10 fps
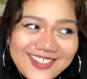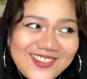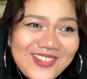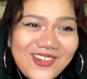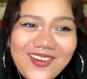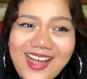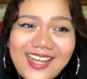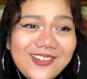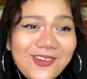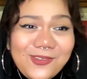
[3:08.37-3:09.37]
So yeah. I
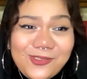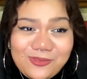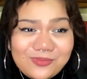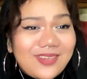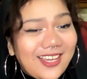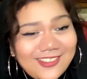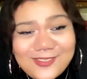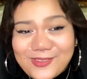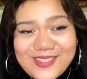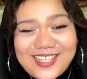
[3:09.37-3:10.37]
know the
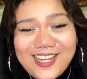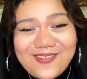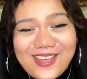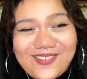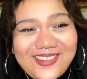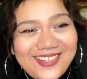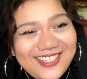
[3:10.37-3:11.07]
movie's gonna make me cry